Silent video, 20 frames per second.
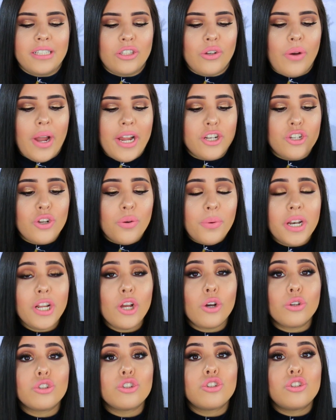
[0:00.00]
so I don't want to
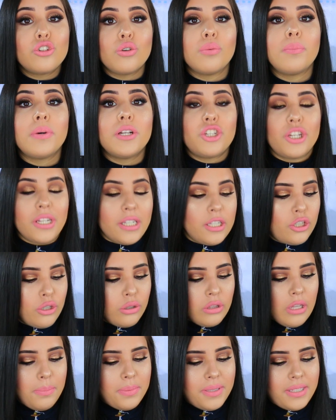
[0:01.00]
go too much into
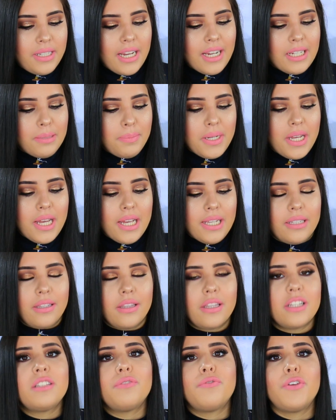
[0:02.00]
lipsticks because
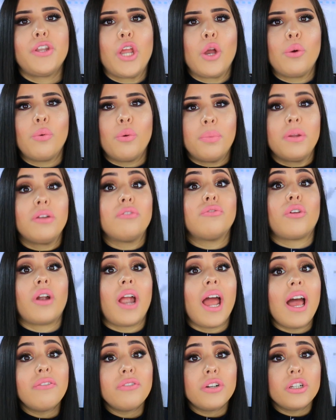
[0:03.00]
this video will be
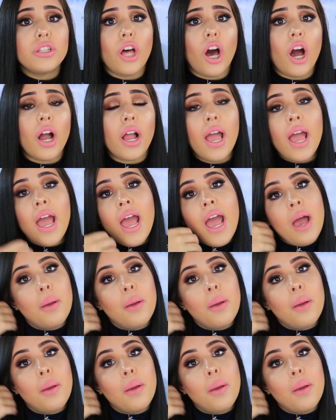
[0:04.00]
forever long,